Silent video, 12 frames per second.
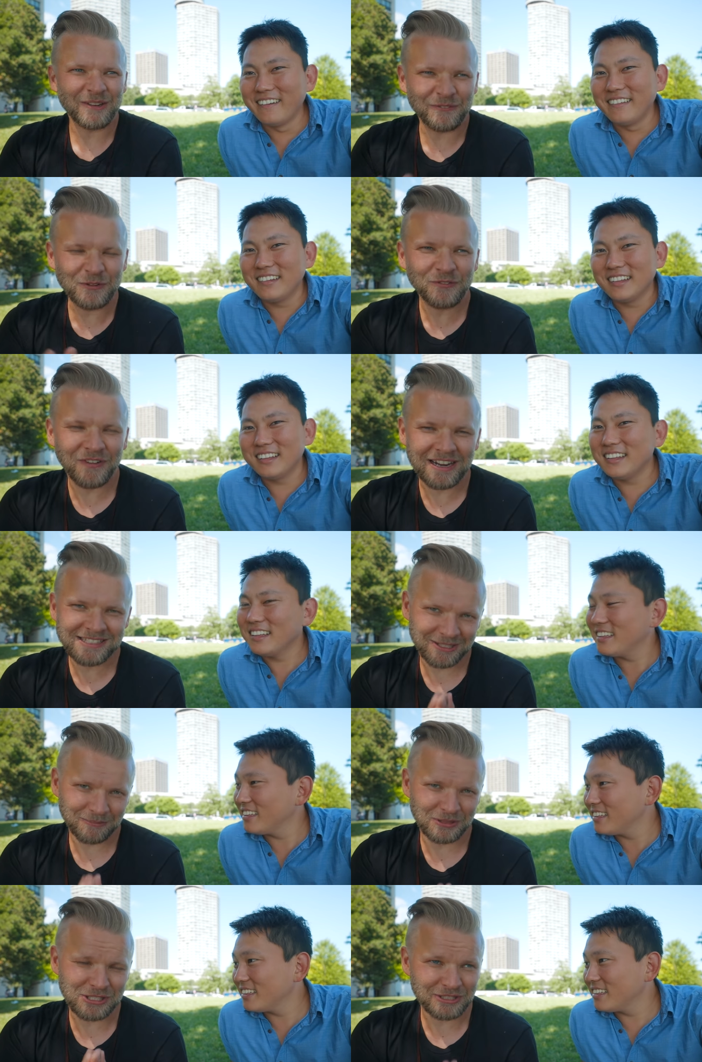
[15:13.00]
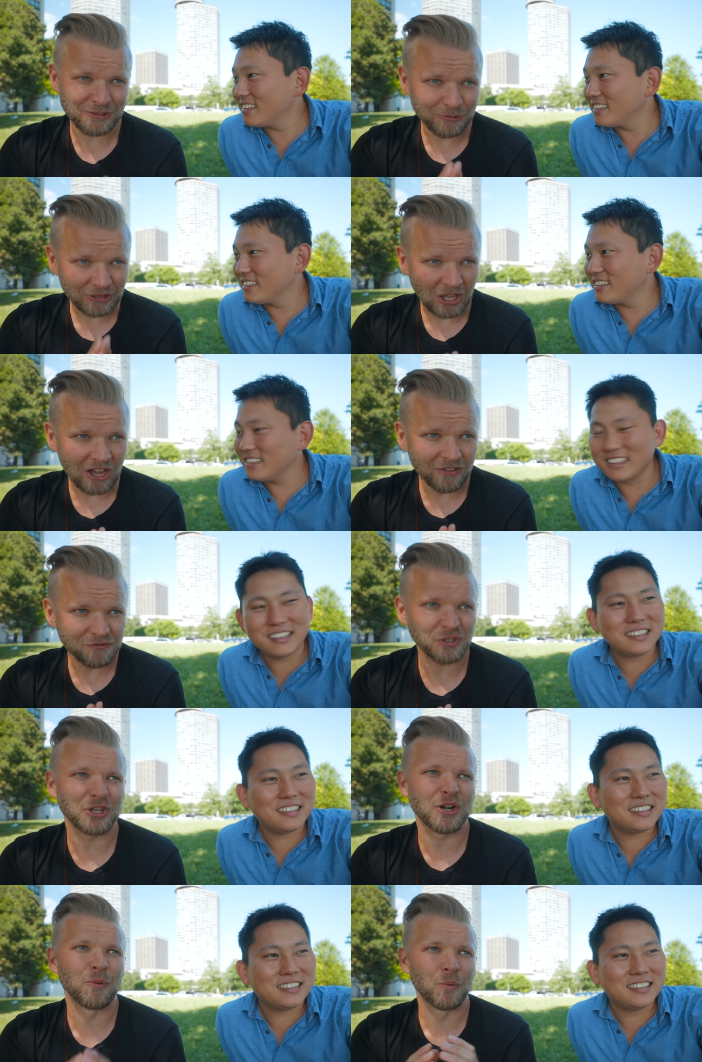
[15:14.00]
Speaker 1: if you find something you love,
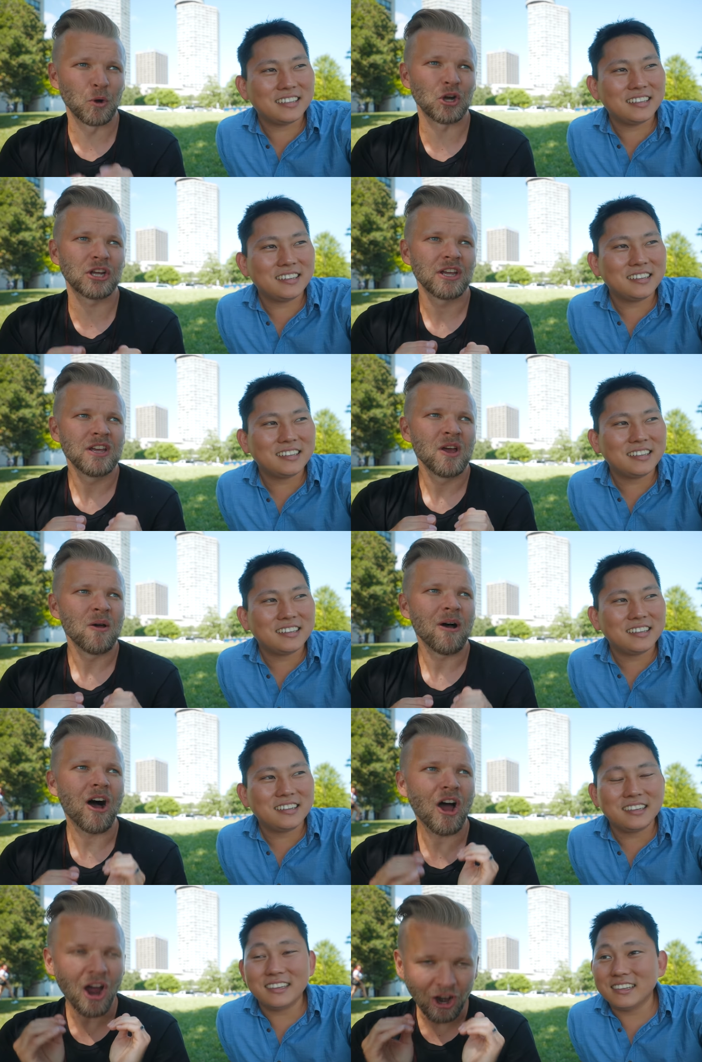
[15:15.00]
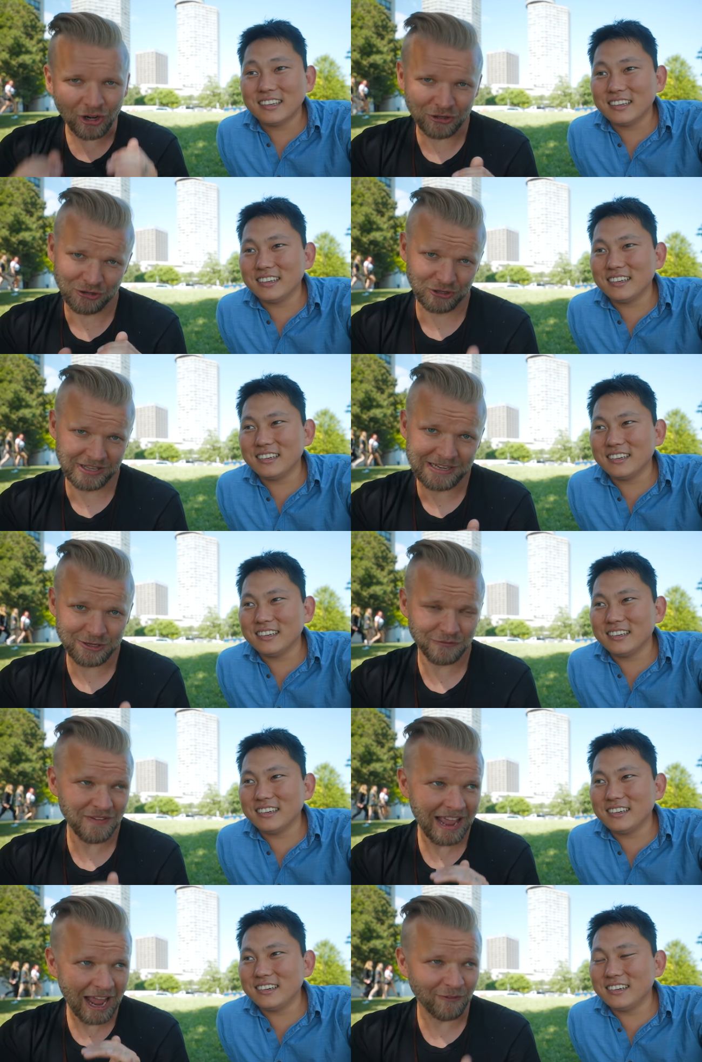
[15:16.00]
you're gonna work harder than
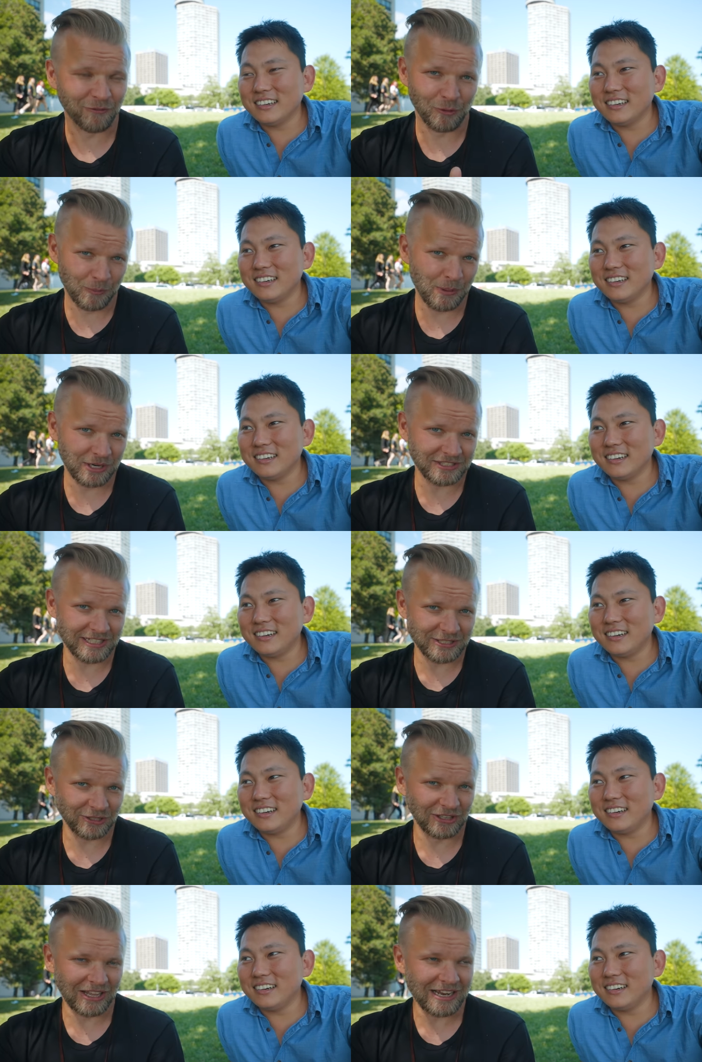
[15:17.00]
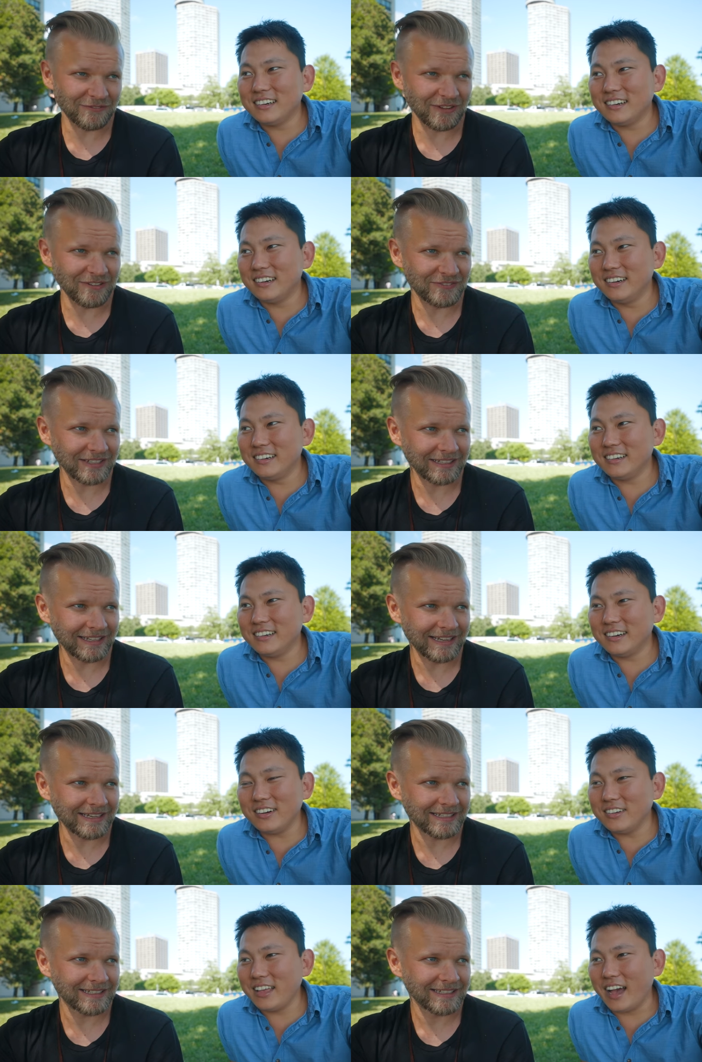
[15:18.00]
you've ever worked in your life, I feel
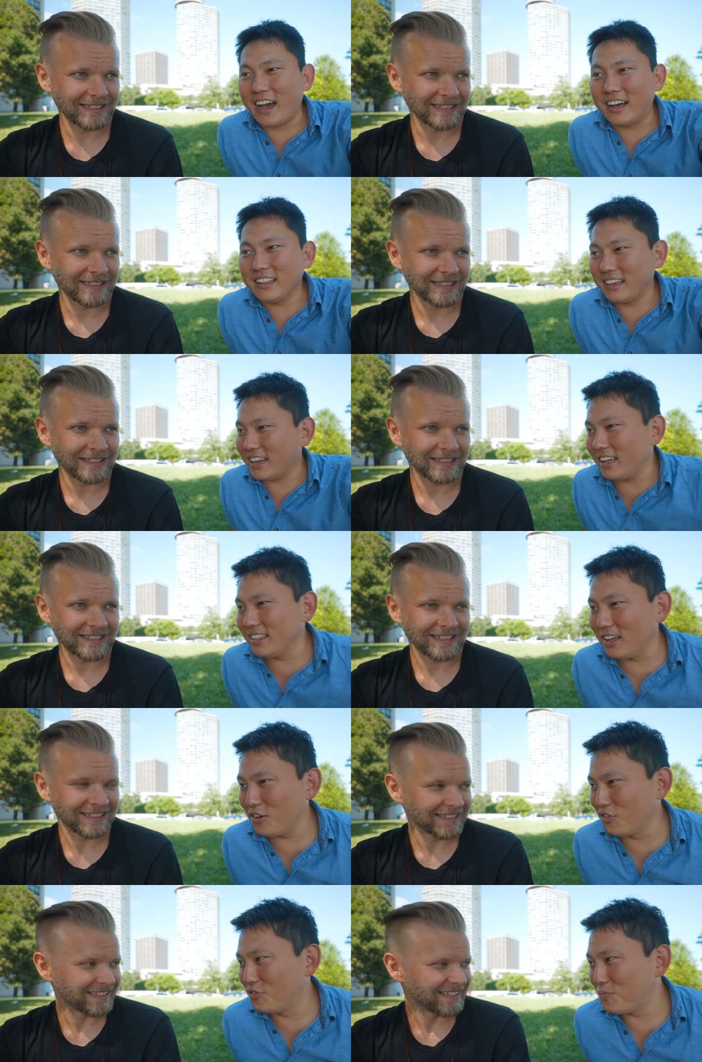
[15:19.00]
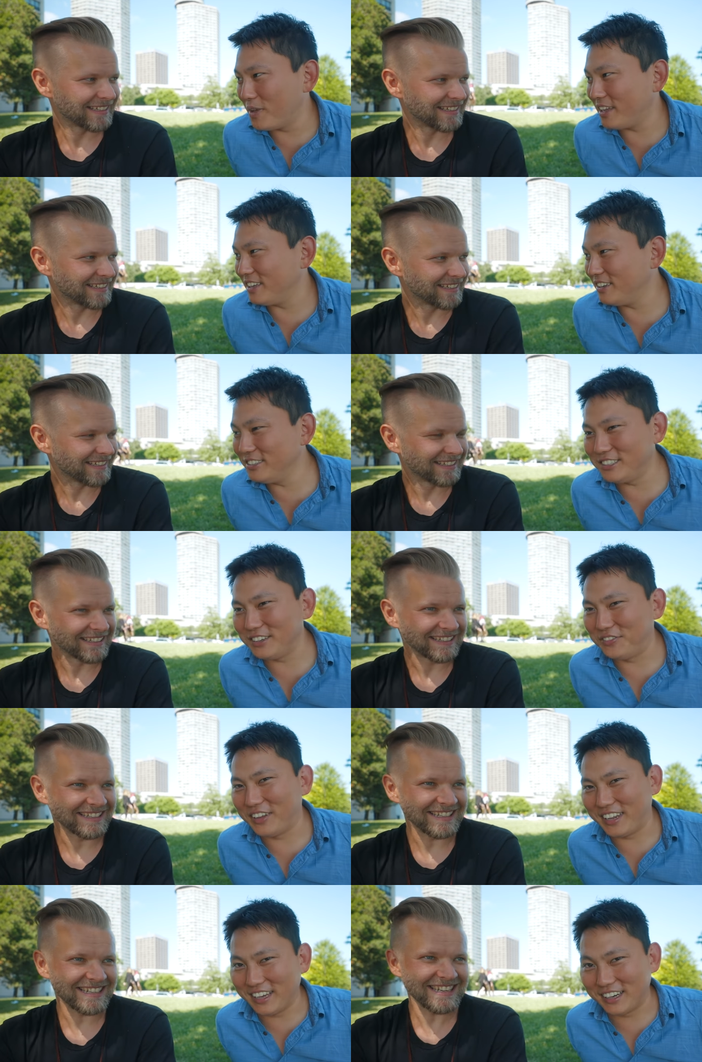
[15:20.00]
like.
Speaker 2: Oh, yeah. Like, I love making
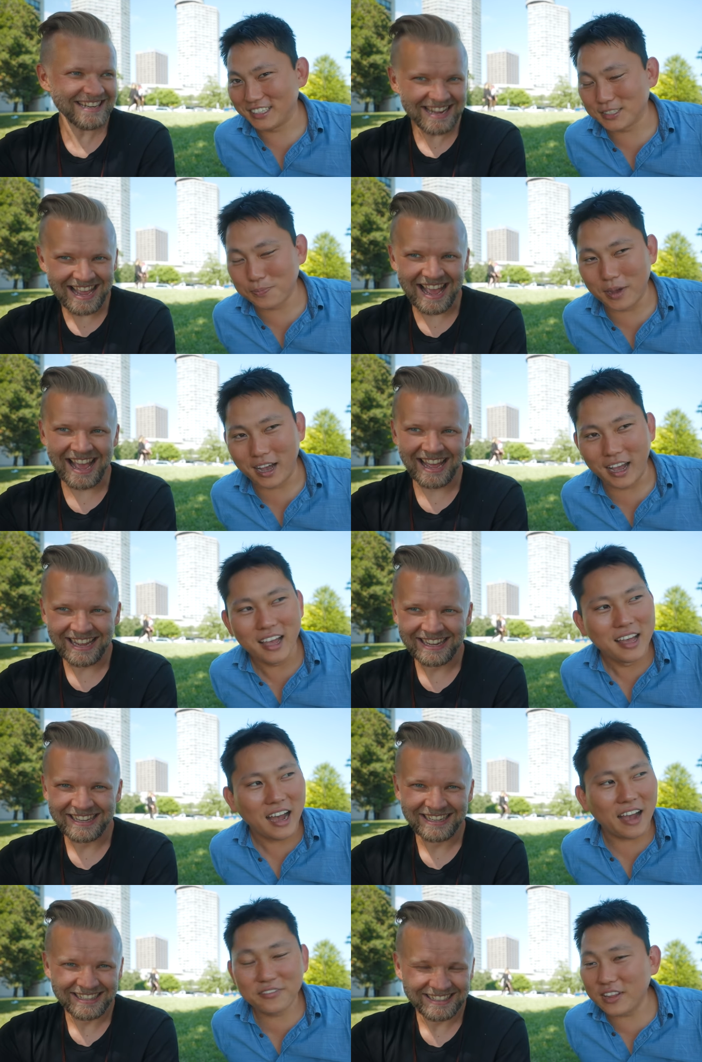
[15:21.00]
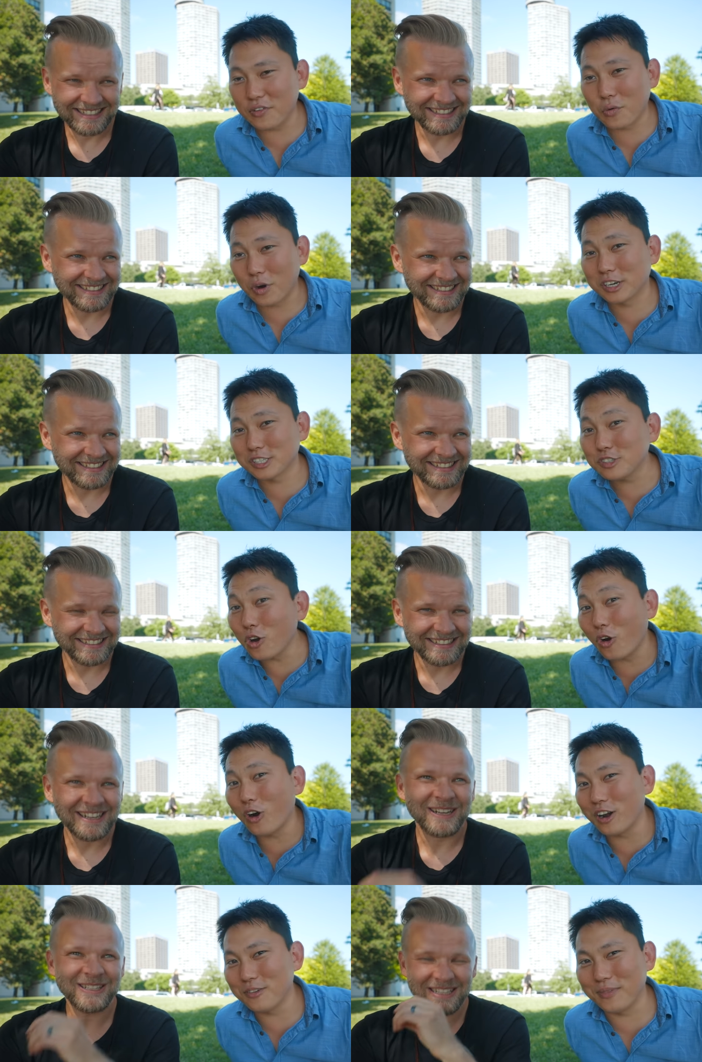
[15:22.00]
YouTube videos, yeah. but I've never worked
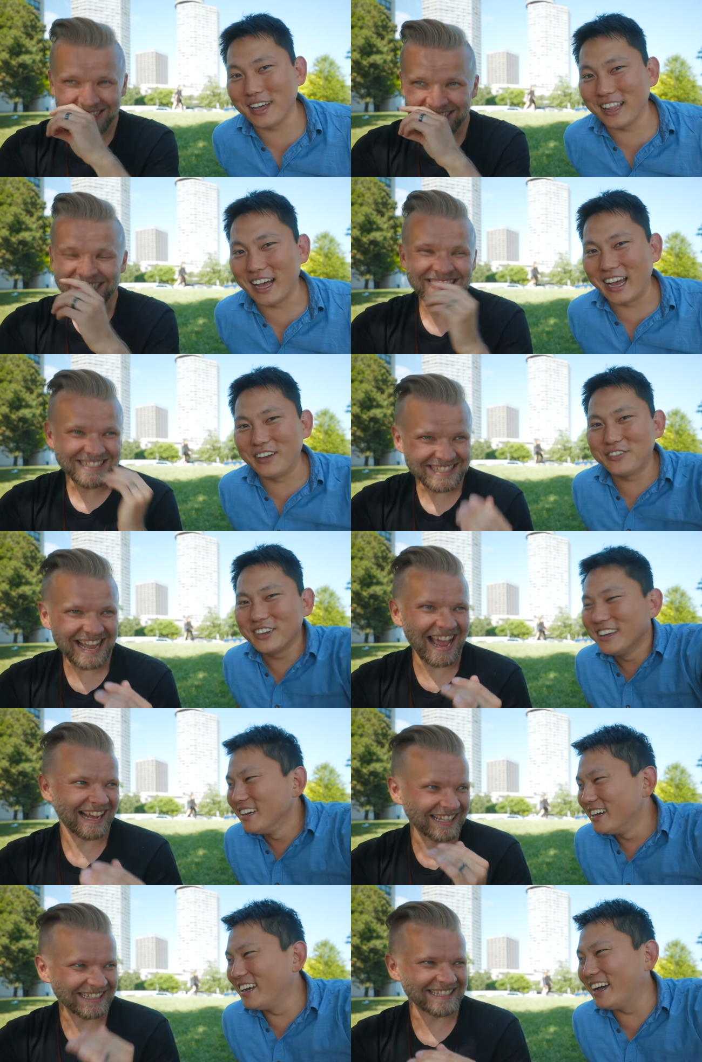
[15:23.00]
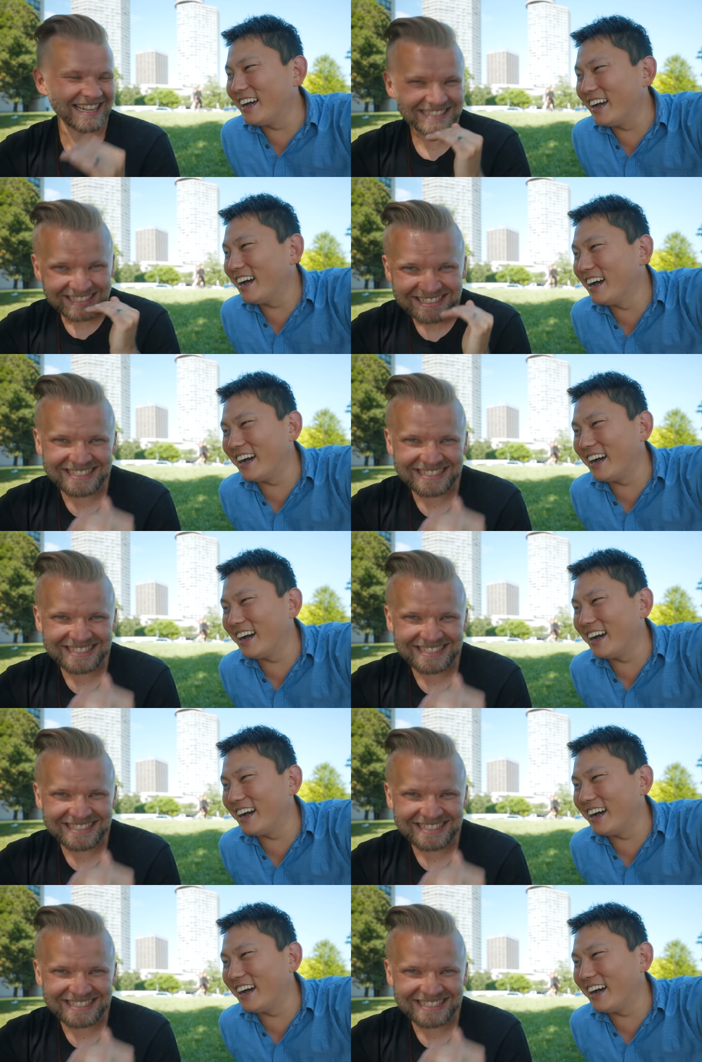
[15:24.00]
so hard in my life. Exactly. That's